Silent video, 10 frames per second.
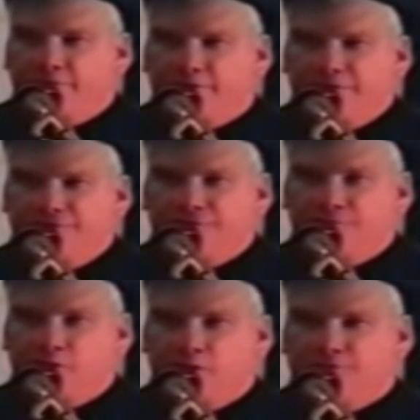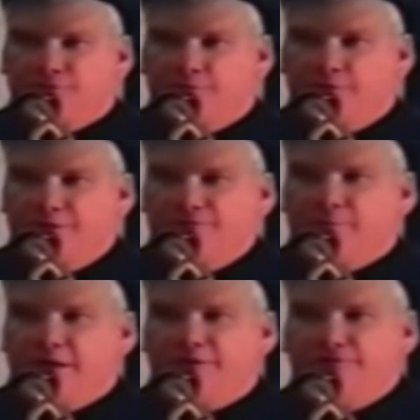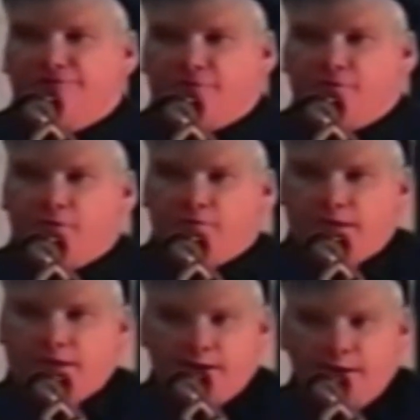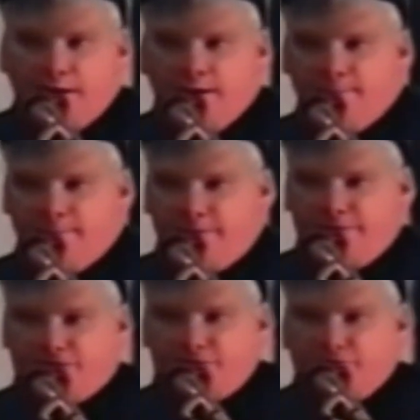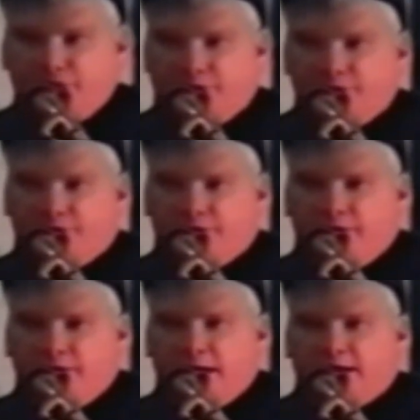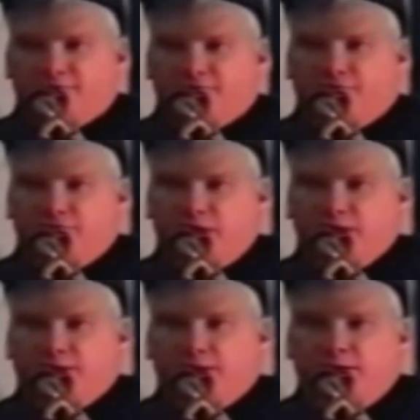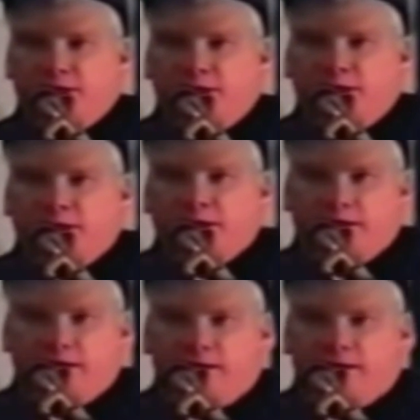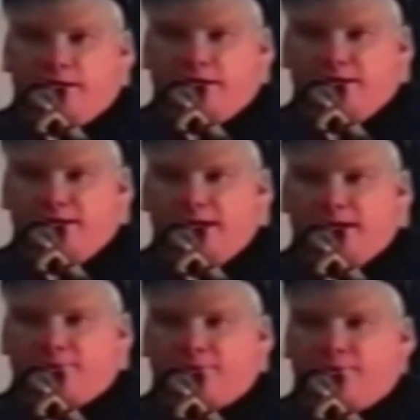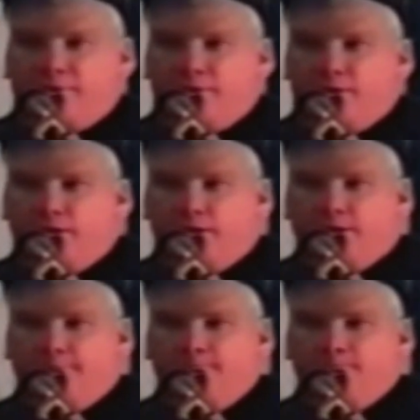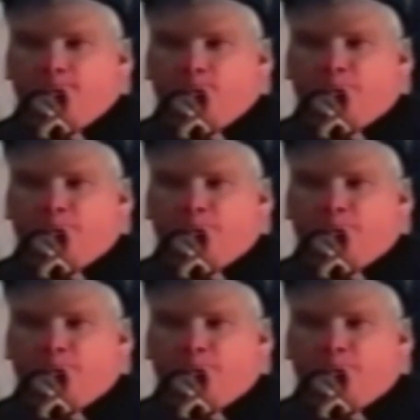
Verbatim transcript: and they're fairly small some of these bases are only maybe two to three thousand feet uh, in depth. Uh,